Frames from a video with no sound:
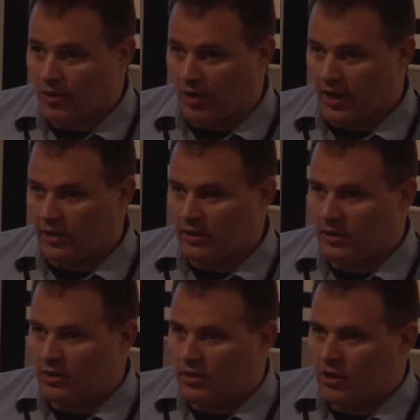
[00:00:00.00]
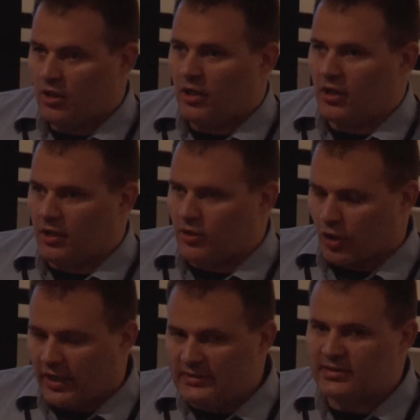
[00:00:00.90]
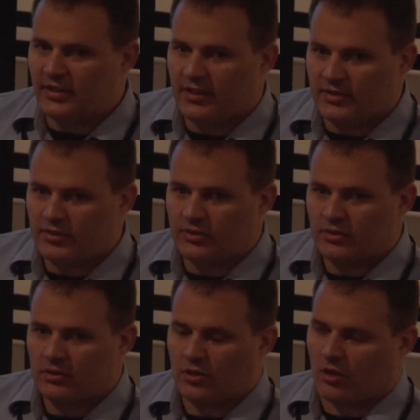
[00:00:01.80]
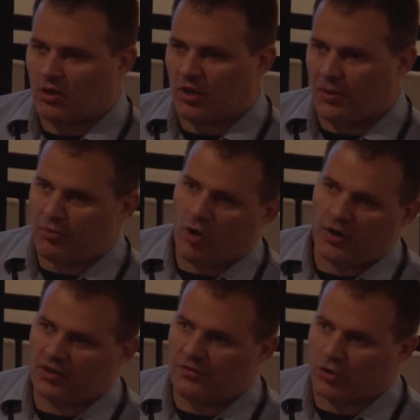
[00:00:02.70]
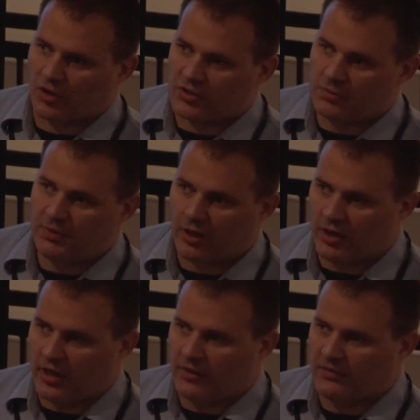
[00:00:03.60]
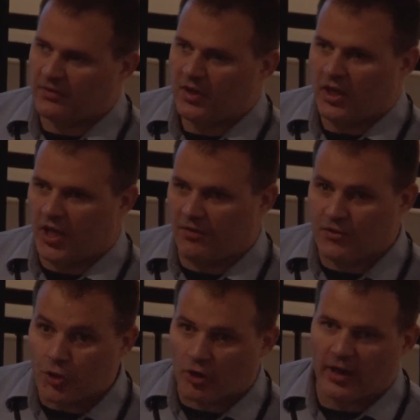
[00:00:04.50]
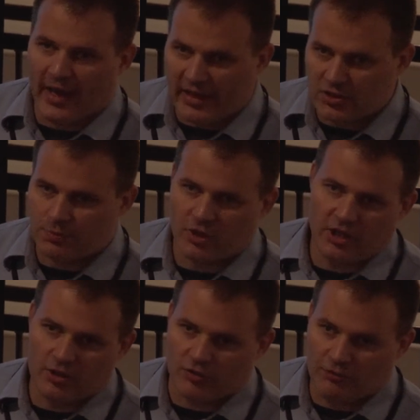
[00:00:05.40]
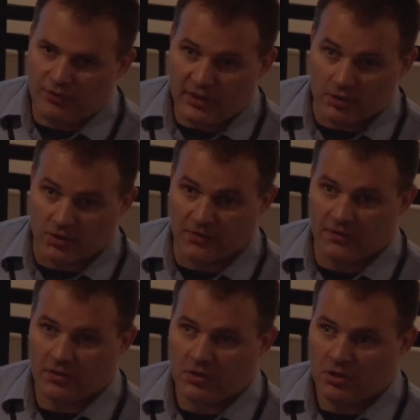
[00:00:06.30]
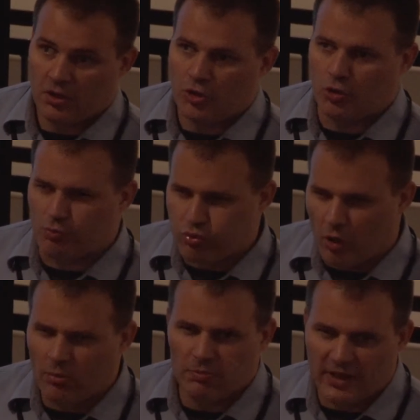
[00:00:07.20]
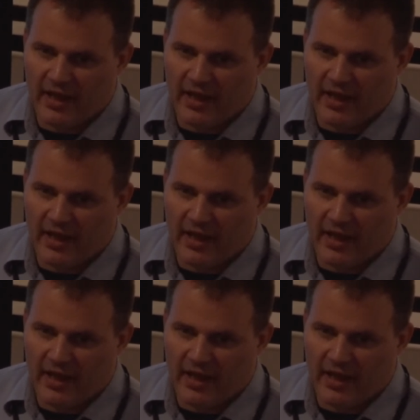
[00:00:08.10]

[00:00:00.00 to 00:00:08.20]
right? Your instincts are the product of your experience, and if you're an expert in your field, you probably